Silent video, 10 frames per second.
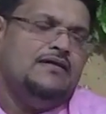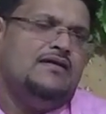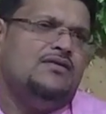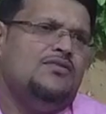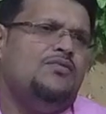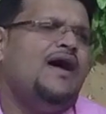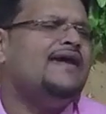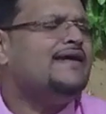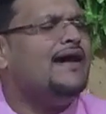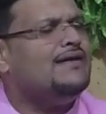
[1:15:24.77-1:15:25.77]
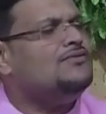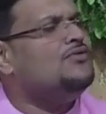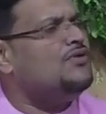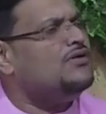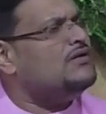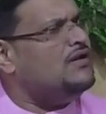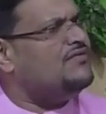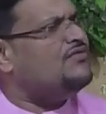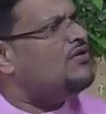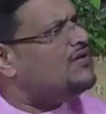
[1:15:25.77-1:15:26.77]
why can't God love
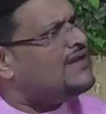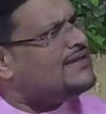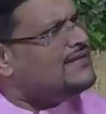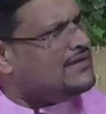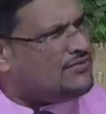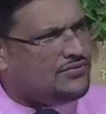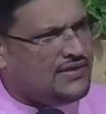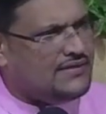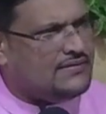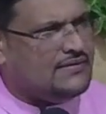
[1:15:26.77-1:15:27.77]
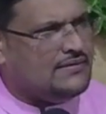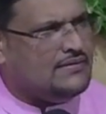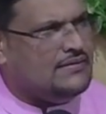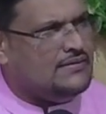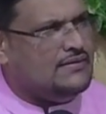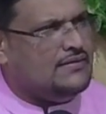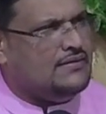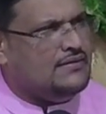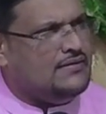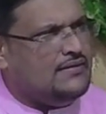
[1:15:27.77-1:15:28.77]
all that He created?
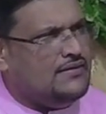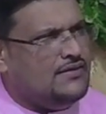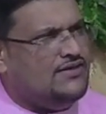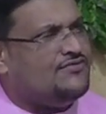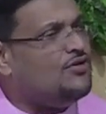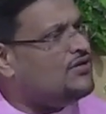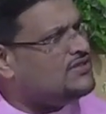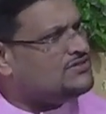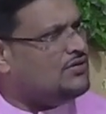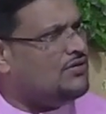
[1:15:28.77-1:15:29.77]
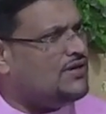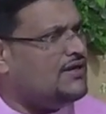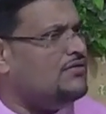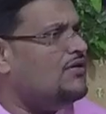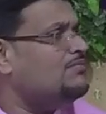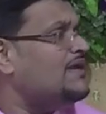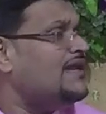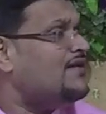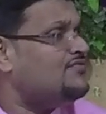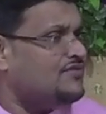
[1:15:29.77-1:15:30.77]
If God is God and God made
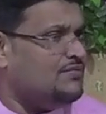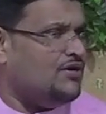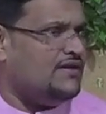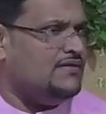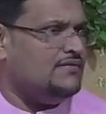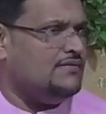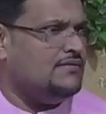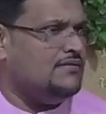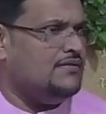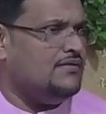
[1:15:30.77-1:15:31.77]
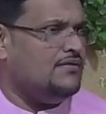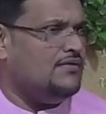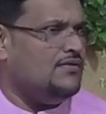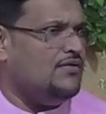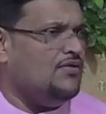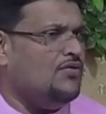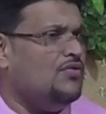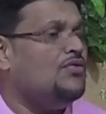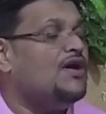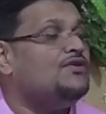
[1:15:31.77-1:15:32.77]
everybody,
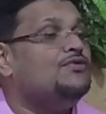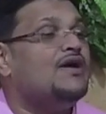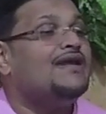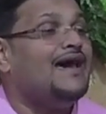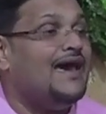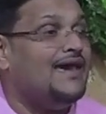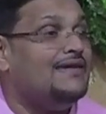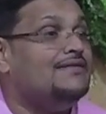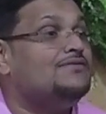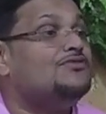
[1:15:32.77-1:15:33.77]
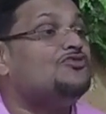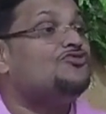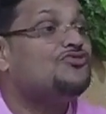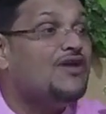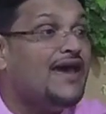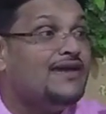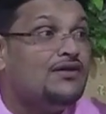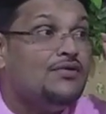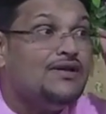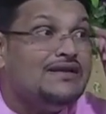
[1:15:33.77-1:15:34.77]
who are you and I to try in
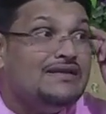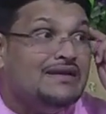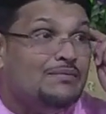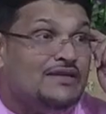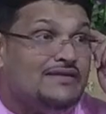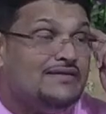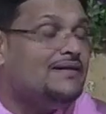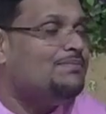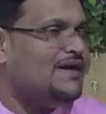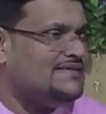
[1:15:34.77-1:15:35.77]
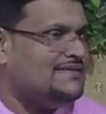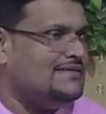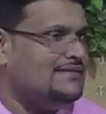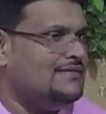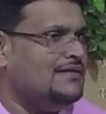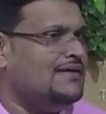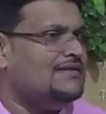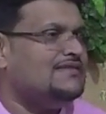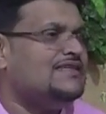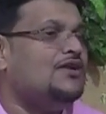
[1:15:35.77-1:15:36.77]
our limited capacity to
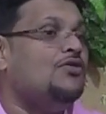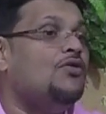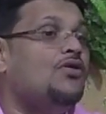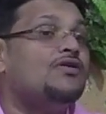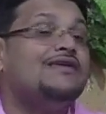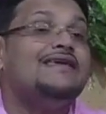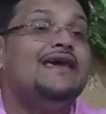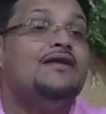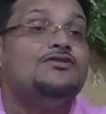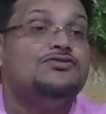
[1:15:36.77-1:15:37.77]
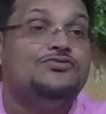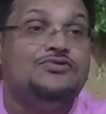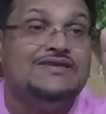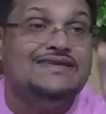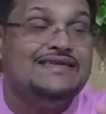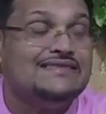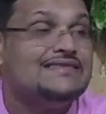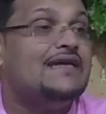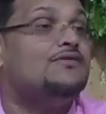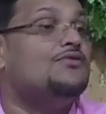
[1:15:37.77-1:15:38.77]
say God cannot do this
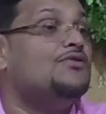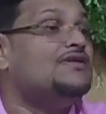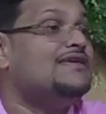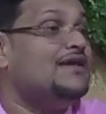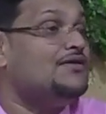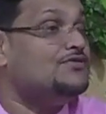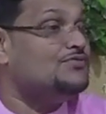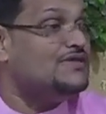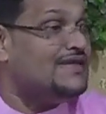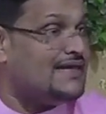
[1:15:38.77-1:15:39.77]
and God cannot do that?